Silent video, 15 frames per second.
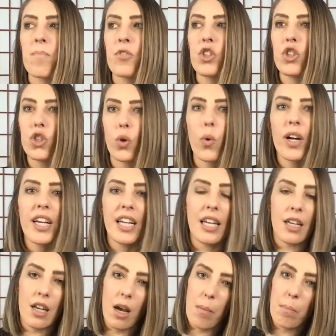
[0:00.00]

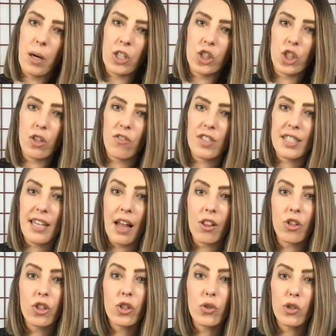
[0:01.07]
joining a bunch of
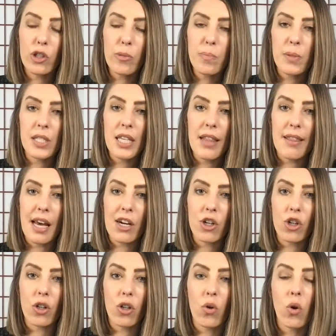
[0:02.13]
seller groups that
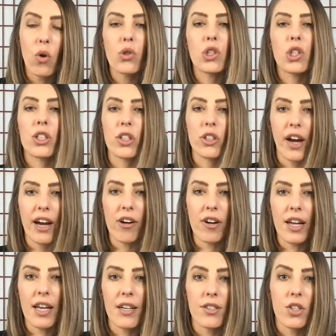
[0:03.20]
are local to your
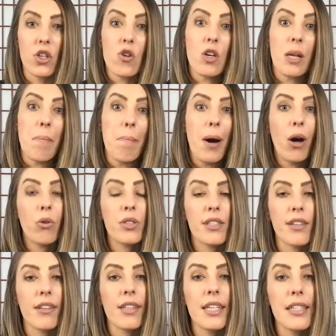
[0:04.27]
area. So you can post
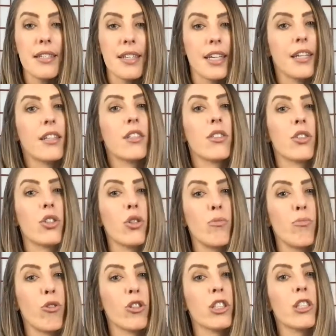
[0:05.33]
the listing to
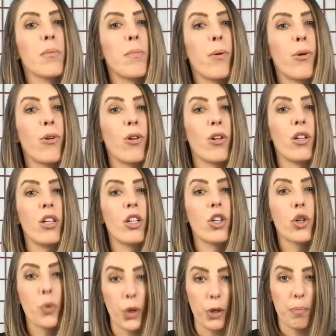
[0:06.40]
multiple
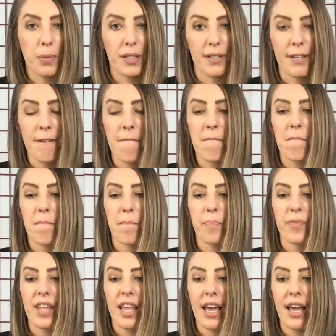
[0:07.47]
groups.
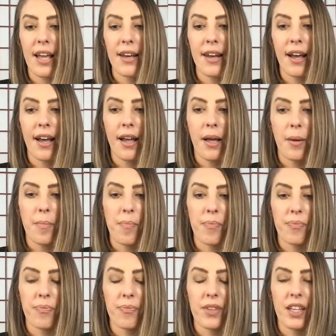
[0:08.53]

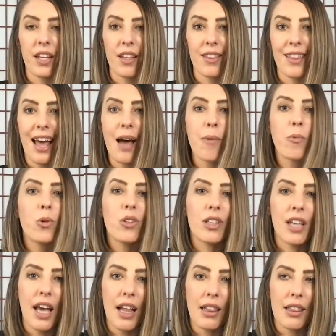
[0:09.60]
And that will
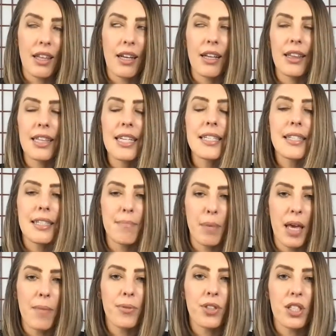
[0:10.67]
at least
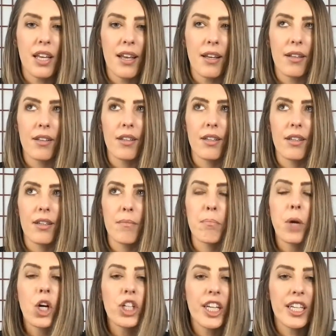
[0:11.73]
be able to
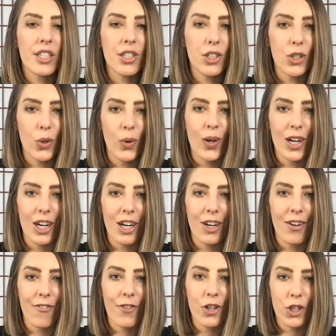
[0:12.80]
market
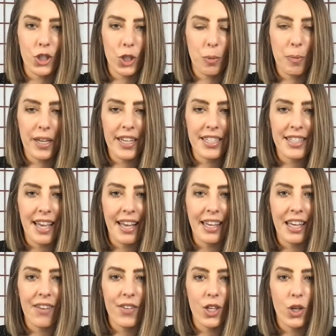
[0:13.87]
your furniture piece and
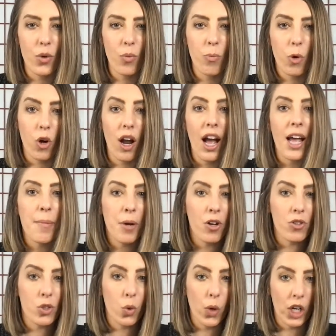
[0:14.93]
give you more
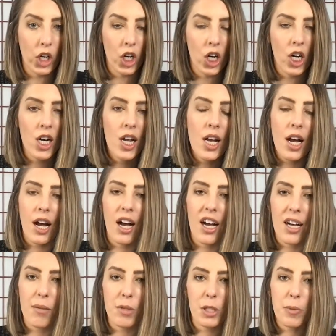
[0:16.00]
eyeballs quicker,
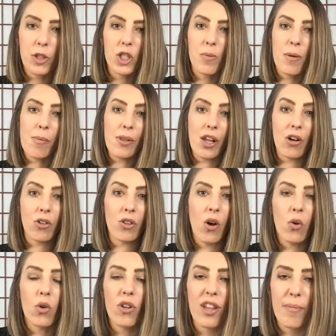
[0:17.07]
especially people that are
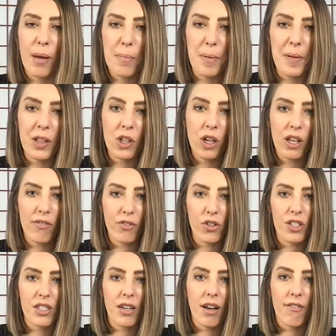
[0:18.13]
local that might be looking for
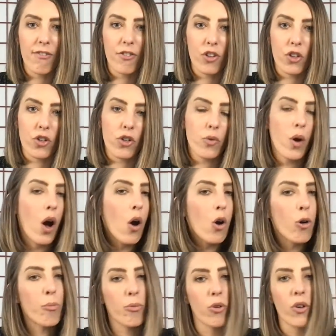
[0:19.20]
stuff for their new
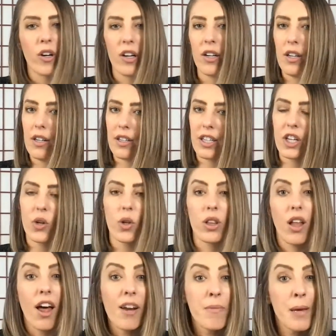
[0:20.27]
home, or, a
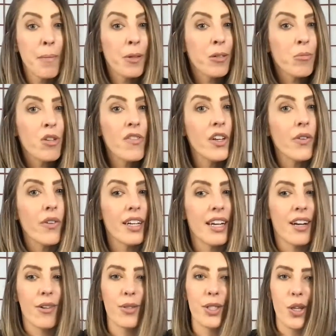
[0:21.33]
lot of people are moving right
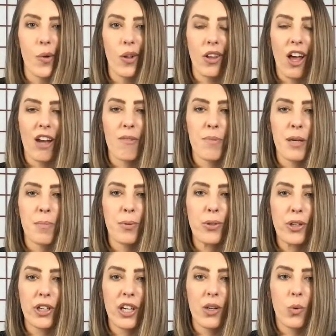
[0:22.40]
now. So a lot of people
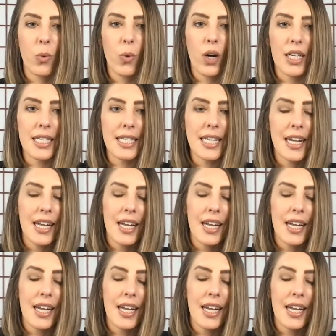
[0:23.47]
are going to want